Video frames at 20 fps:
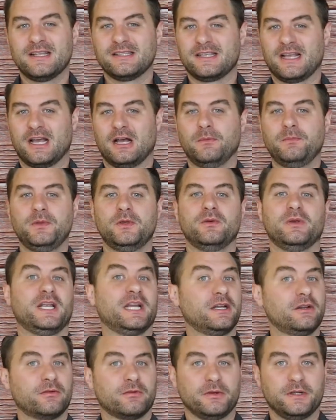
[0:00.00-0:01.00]
to help you
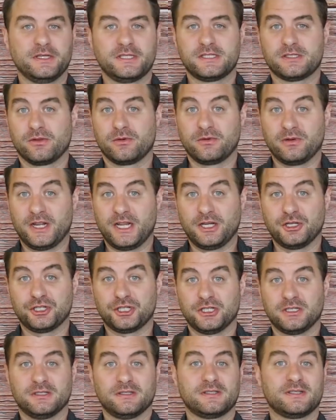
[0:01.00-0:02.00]
increase
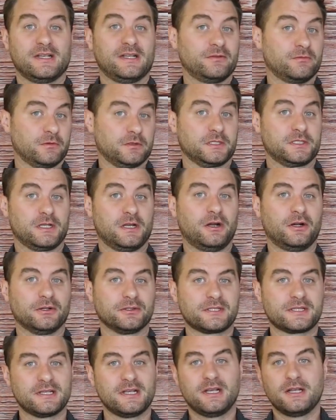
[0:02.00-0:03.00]
donations and
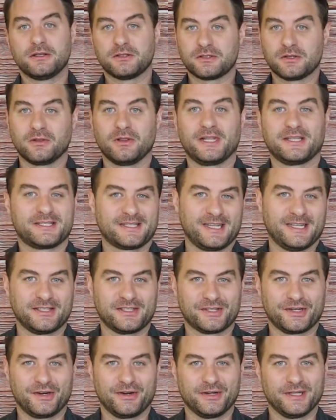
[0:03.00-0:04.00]
results. So let's get
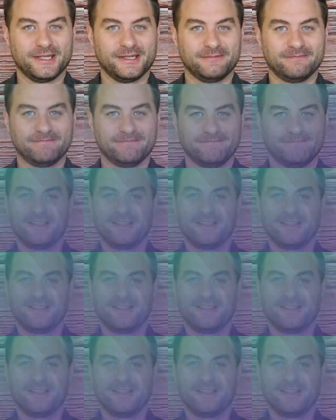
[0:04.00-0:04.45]
started.